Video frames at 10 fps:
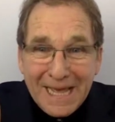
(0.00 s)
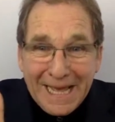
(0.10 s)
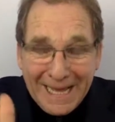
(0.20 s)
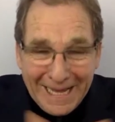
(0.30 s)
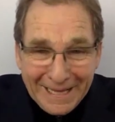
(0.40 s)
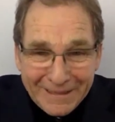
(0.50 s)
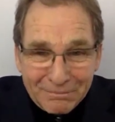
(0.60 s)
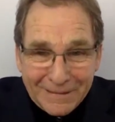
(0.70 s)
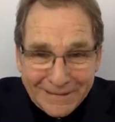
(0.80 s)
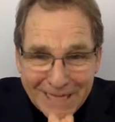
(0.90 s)
And,
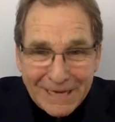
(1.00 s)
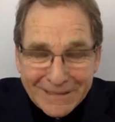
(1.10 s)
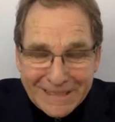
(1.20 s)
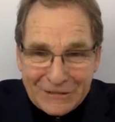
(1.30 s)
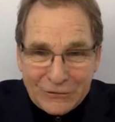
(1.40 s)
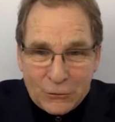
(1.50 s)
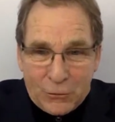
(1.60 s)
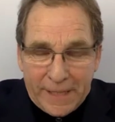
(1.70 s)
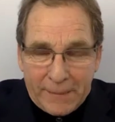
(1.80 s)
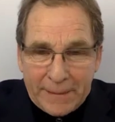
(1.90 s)
but tell us that
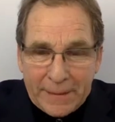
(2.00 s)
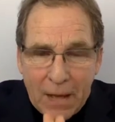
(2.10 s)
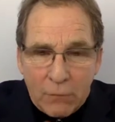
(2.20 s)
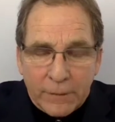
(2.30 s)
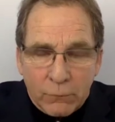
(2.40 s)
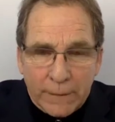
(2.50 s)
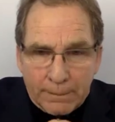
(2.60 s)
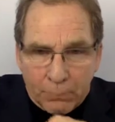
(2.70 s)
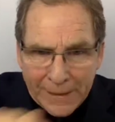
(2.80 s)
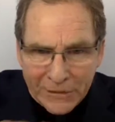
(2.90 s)
story. I mean, how can we
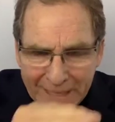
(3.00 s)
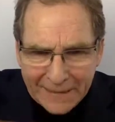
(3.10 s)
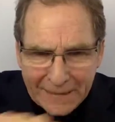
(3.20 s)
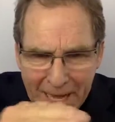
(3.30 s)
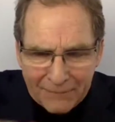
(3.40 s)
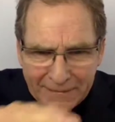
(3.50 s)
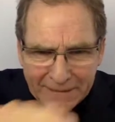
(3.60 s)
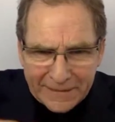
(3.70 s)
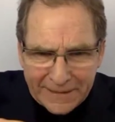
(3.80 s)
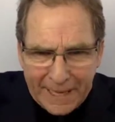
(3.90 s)
bridge that
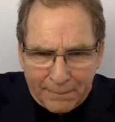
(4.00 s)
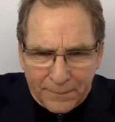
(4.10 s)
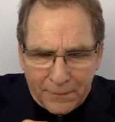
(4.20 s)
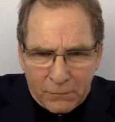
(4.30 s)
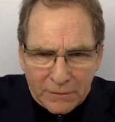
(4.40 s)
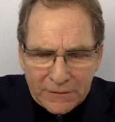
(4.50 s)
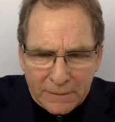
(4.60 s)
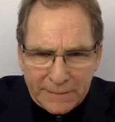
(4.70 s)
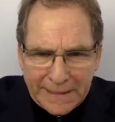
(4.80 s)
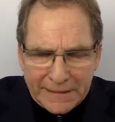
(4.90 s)
confidence gap, you know, with
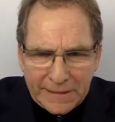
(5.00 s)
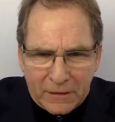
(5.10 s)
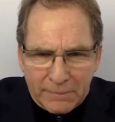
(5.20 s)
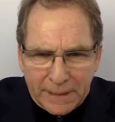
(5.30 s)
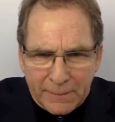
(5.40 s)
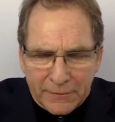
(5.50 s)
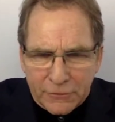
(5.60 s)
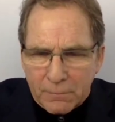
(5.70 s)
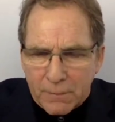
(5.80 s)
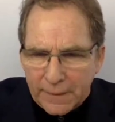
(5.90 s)
some detail maybe that
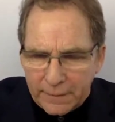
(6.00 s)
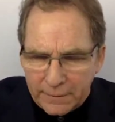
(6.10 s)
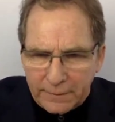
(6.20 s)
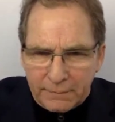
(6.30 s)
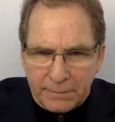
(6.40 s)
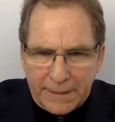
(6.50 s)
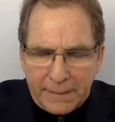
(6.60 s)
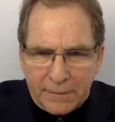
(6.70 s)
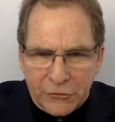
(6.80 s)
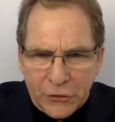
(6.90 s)
you might be
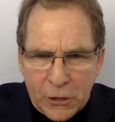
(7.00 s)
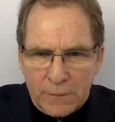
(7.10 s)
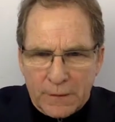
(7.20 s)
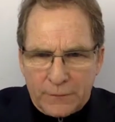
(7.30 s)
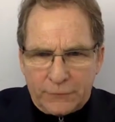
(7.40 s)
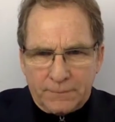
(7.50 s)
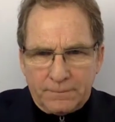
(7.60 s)
able to share with us?